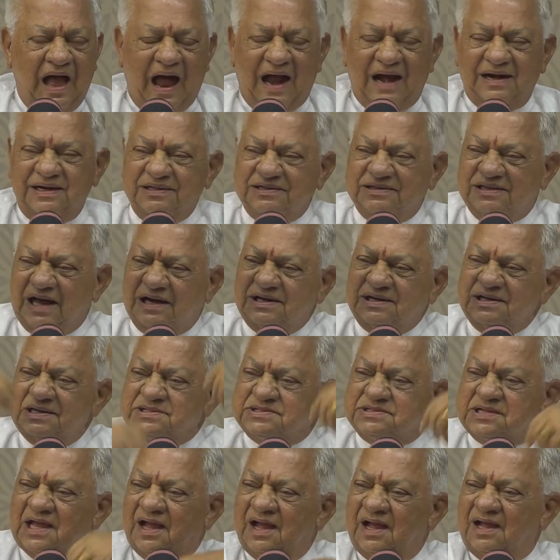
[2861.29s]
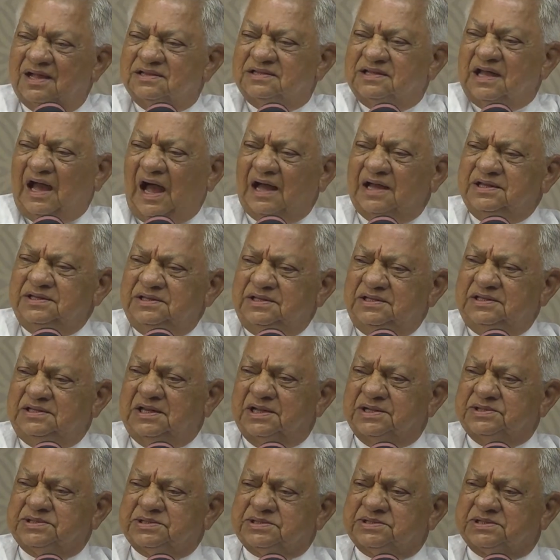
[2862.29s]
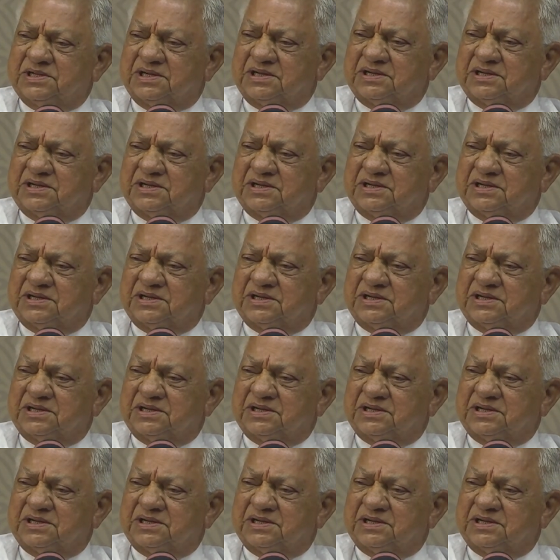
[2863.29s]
And that is the highest